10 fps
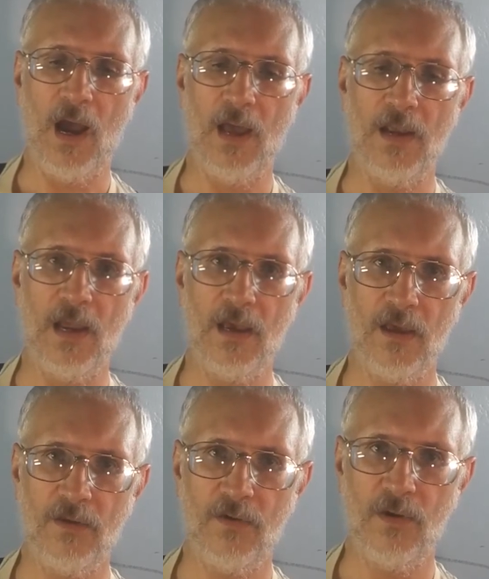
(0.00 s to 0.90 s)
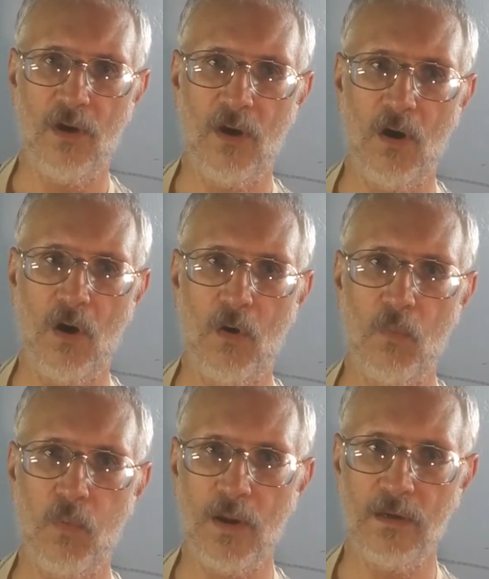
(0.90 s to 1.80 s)
had a
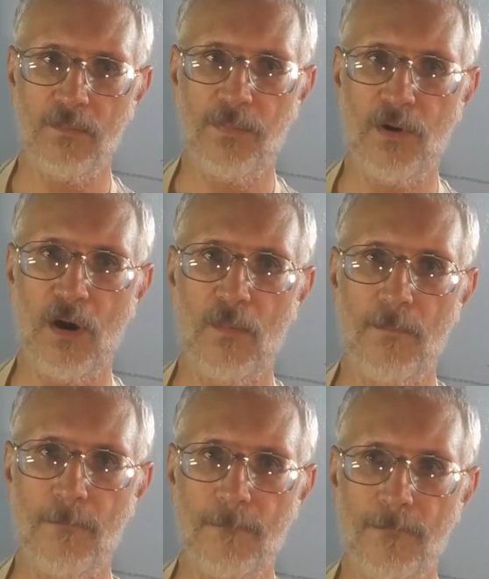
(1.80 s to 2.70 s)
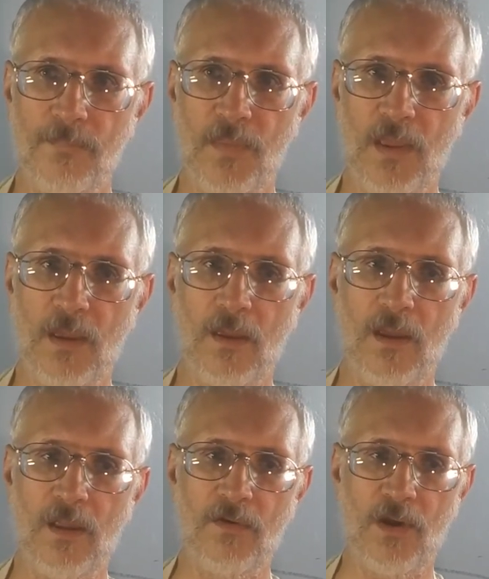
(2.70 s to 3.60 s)
weight problem,
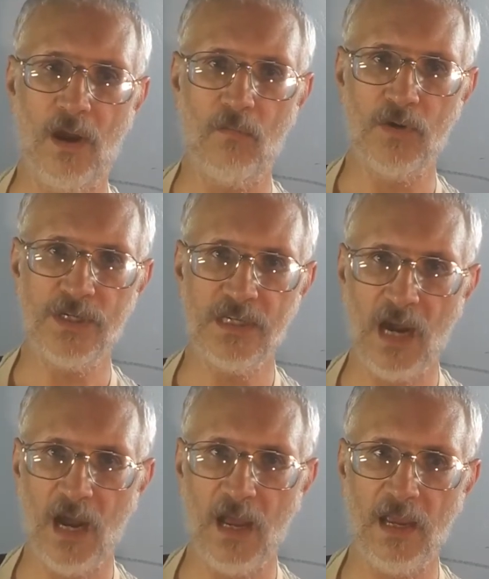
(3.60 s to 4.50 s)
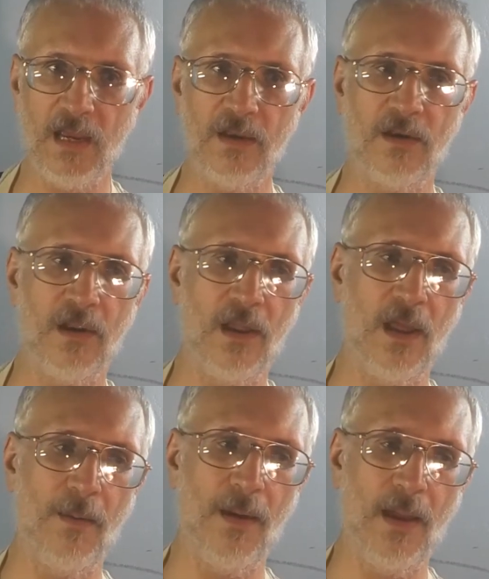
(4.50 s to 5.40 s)
and I would diet
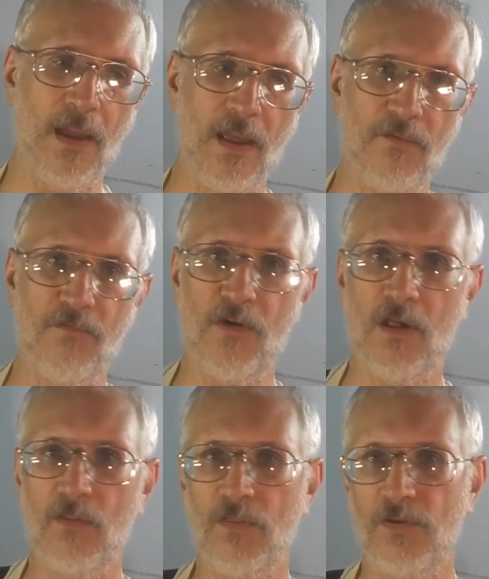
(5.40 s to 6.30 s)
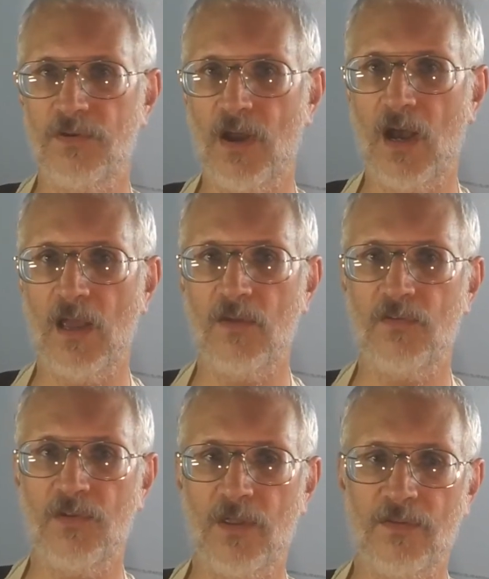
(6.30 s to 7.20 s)
and follow the
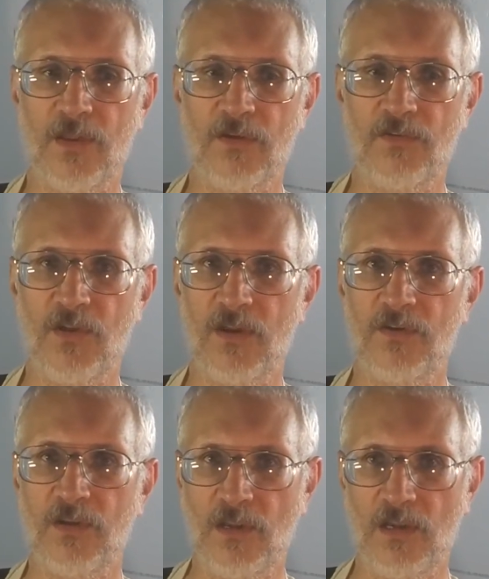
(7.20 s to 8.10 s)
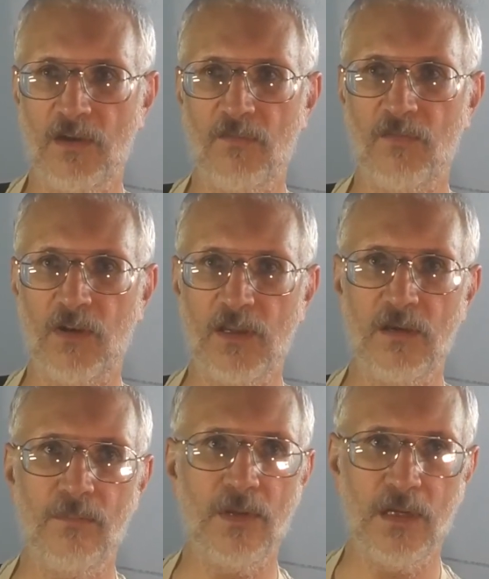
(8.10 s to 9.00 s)
diets that they said to eat of
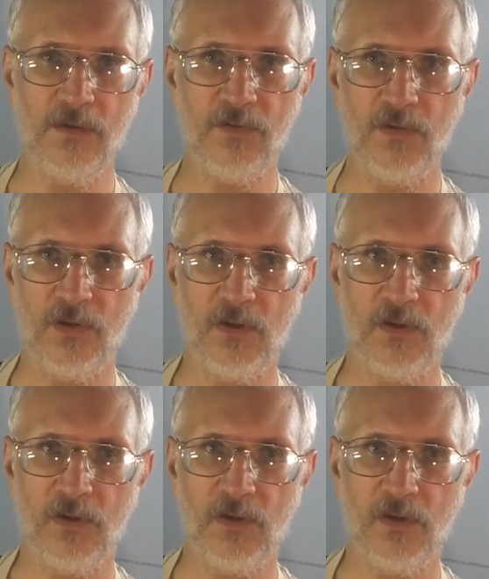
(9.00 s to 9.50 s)
lean meat